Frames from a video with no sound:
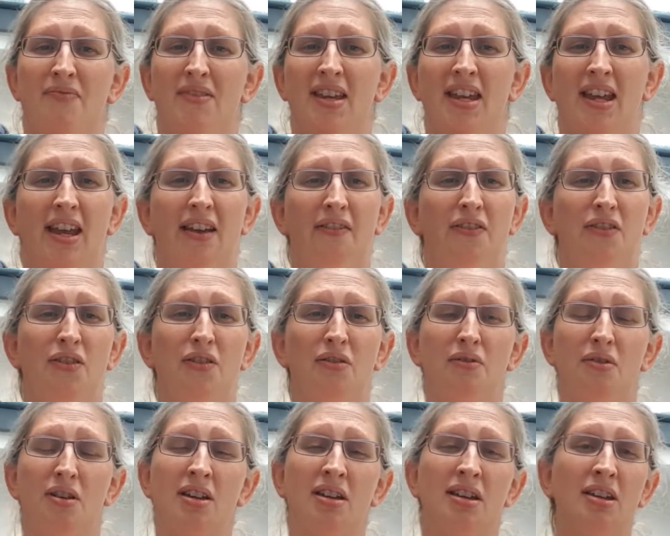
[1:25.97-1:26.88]
If
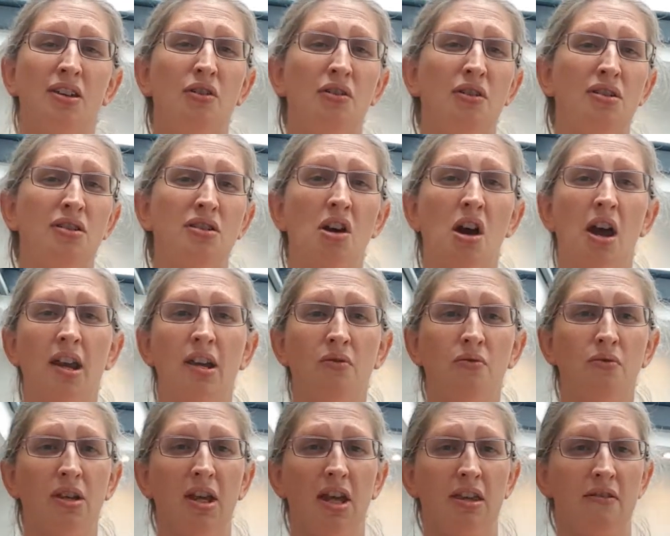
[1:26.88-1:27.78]
you can tighten
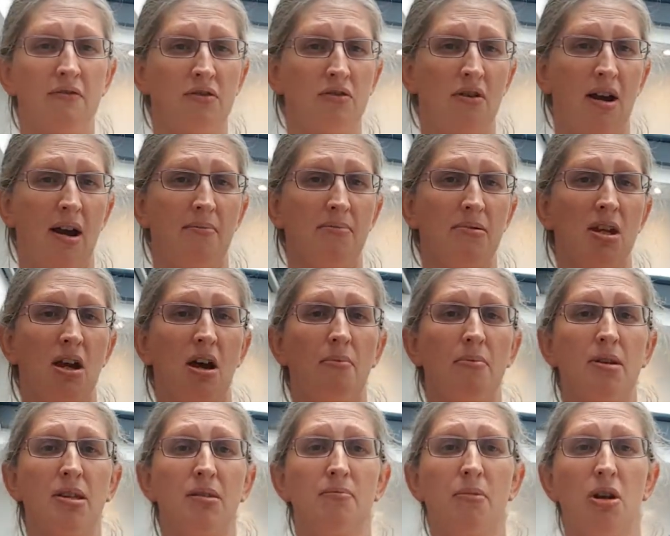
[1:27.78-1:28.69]
all the other straps up
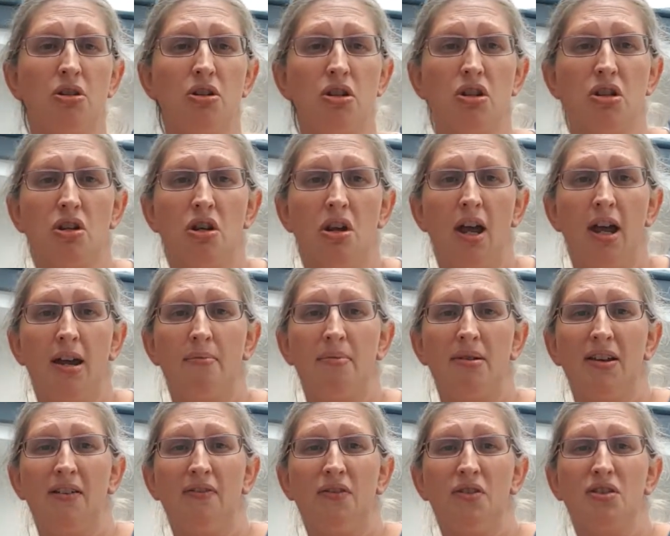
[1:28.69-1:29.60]
as much as you like, but
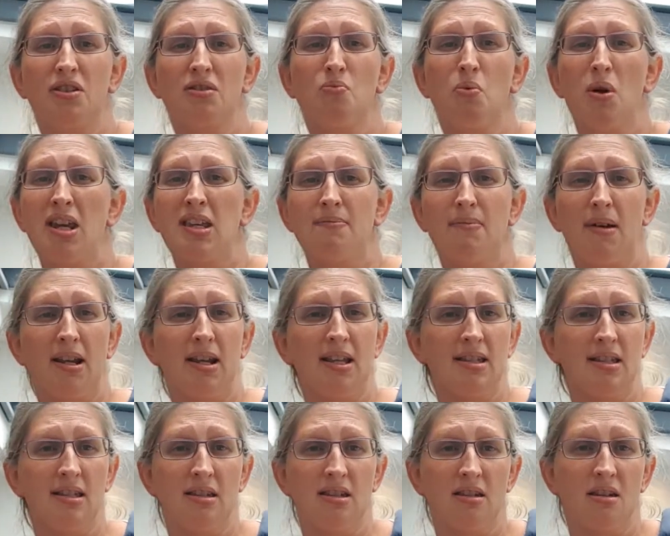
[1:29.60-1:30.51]
if your waistband
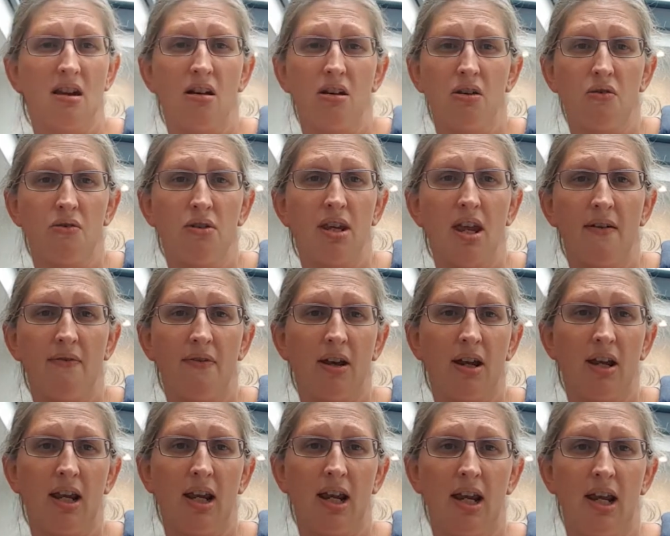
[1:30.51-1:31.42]
isn't snug, you're never
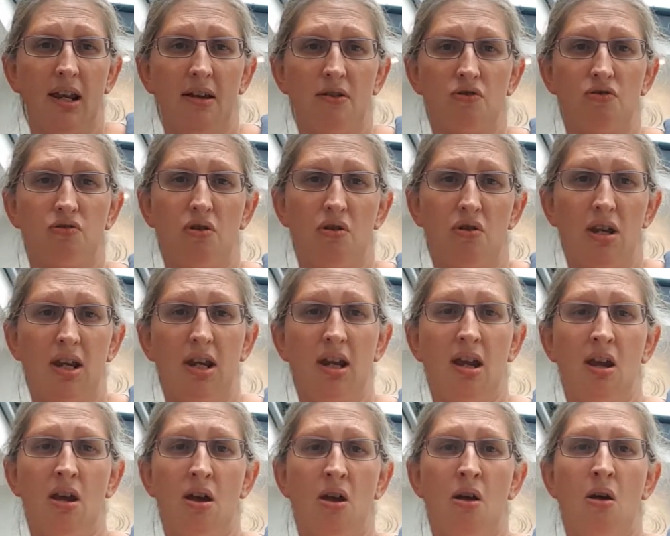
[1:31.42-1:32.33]
going to get it truly
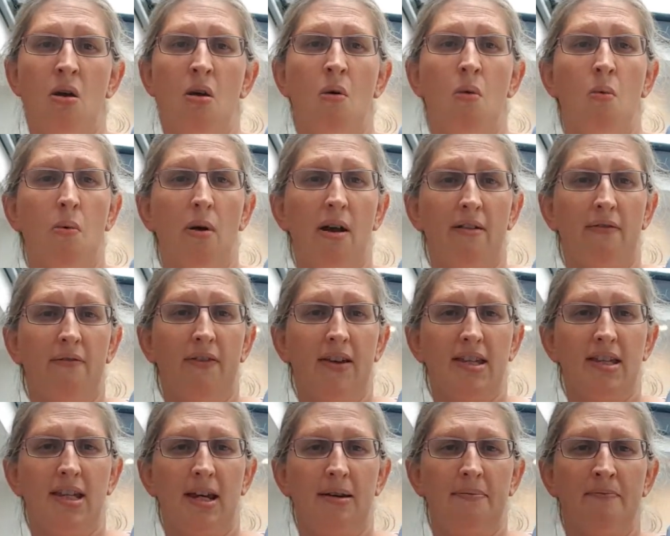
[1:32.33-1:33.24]
well
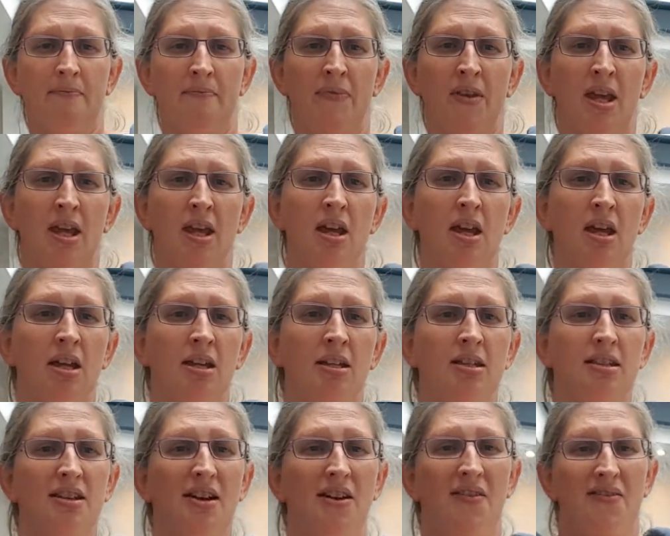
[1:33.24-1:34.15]
fitting.
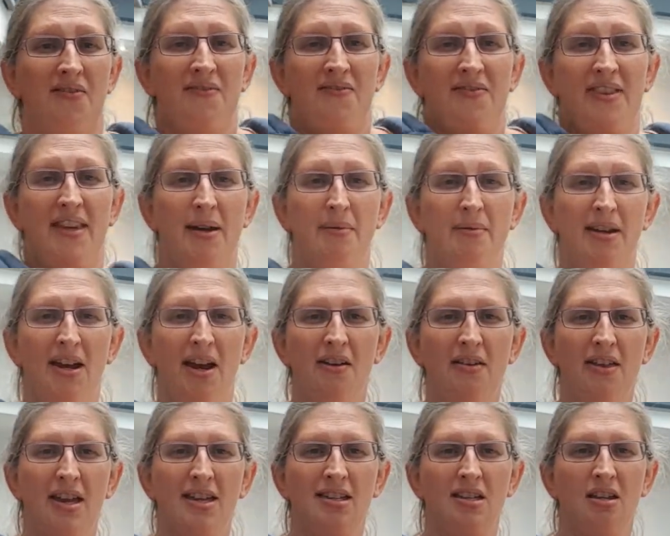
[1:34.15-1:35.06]
So there we go,
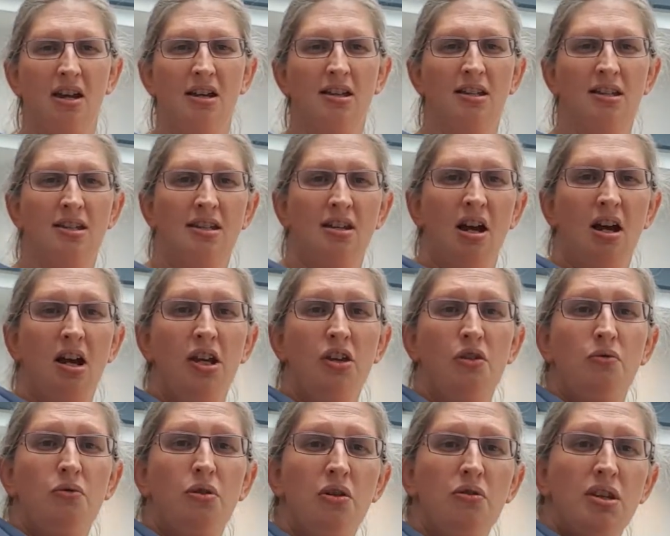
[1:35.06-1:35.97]
that's nice and snug, and
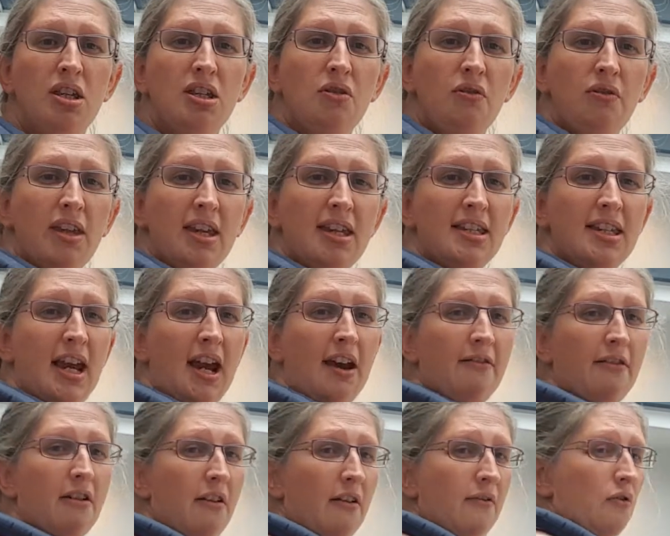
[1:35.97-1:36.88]
you'll notice on this
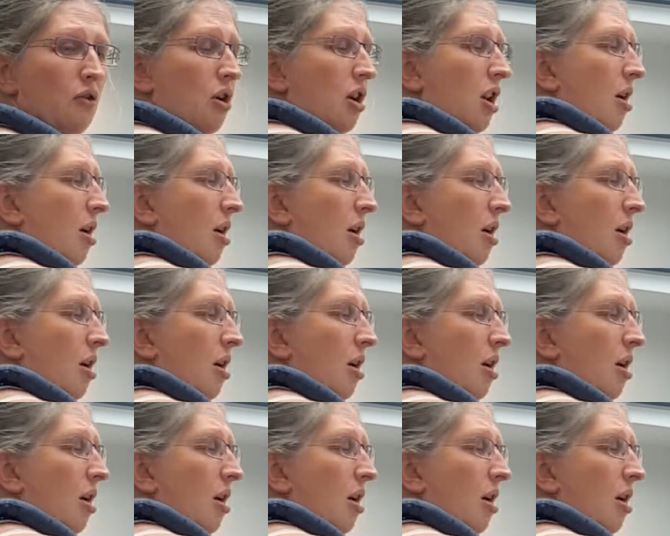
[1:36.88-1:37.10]
carrier I've got a